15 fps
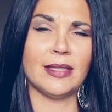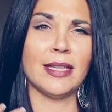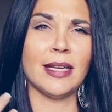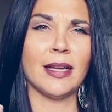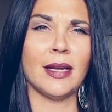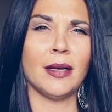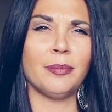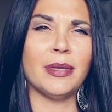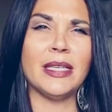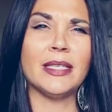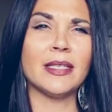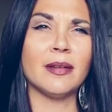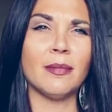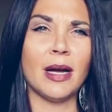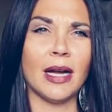uh,
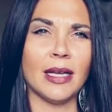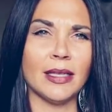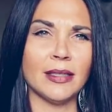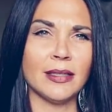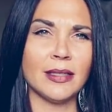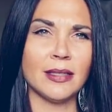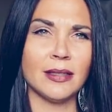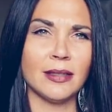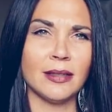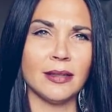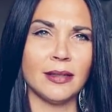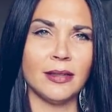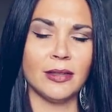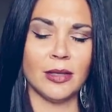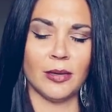peace of mind.
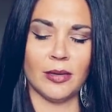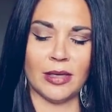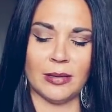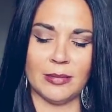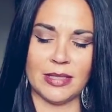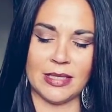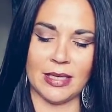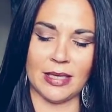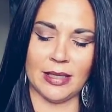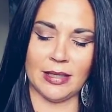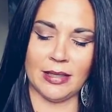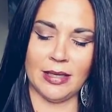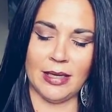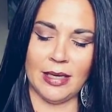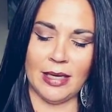You know what I'm
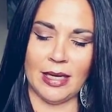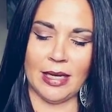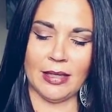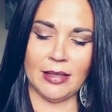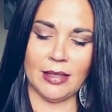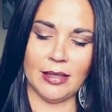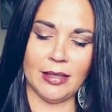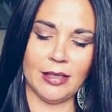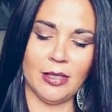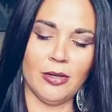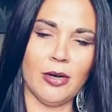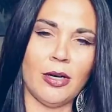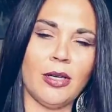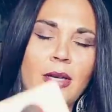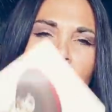saying? And then here,